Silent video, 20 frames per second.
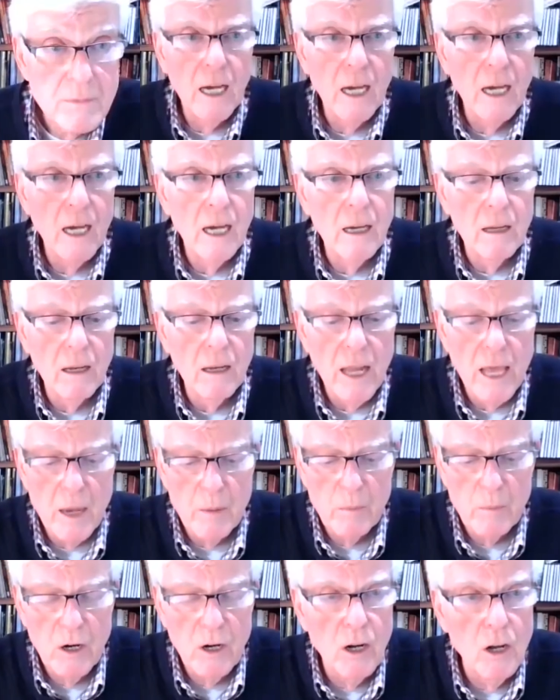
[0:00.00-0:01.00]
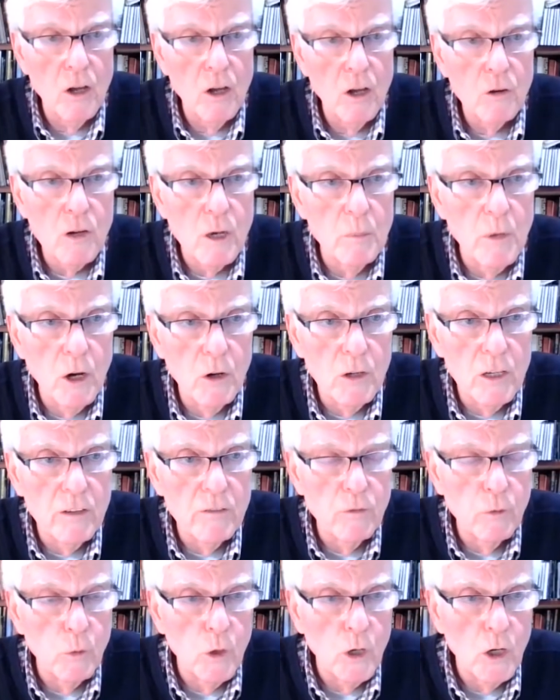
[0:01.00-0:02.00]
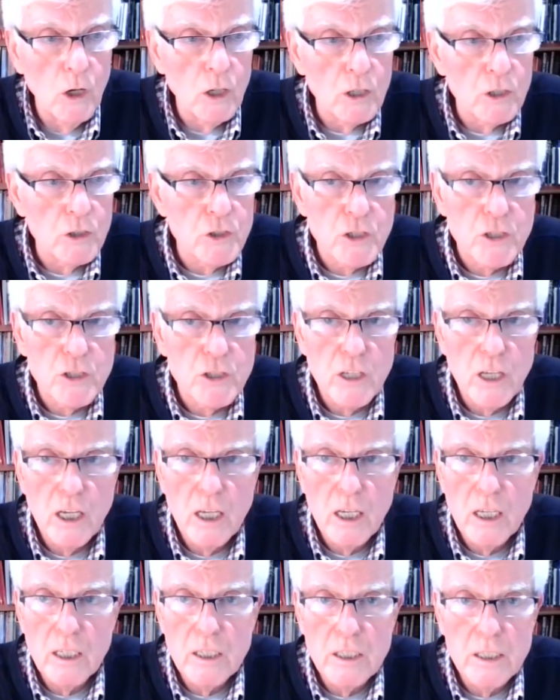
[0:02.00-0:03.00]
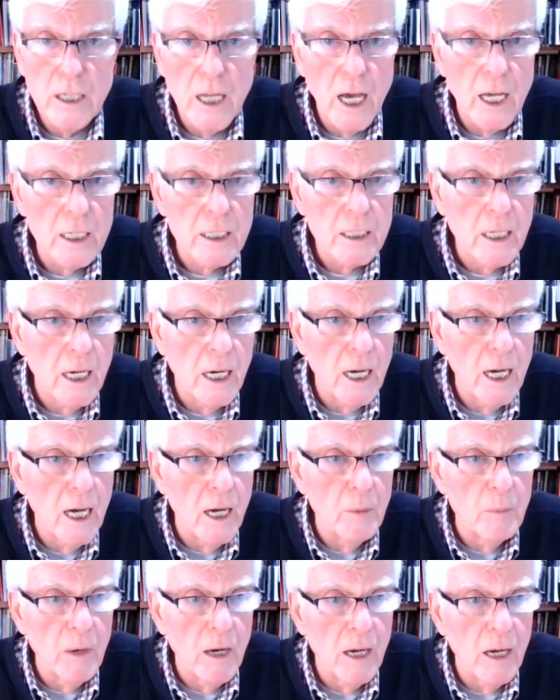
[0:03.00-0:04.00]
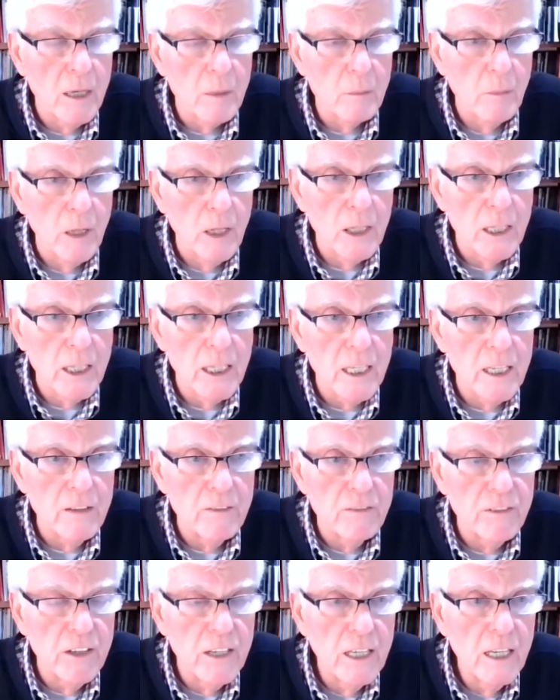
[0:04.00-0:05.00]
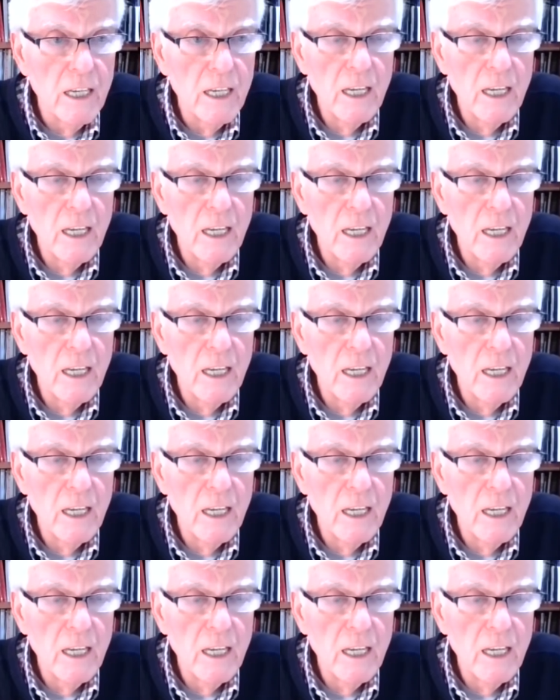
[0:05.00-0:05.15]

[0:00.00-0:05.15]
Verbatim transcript: LambertLocomotiveWorks.com, I believe.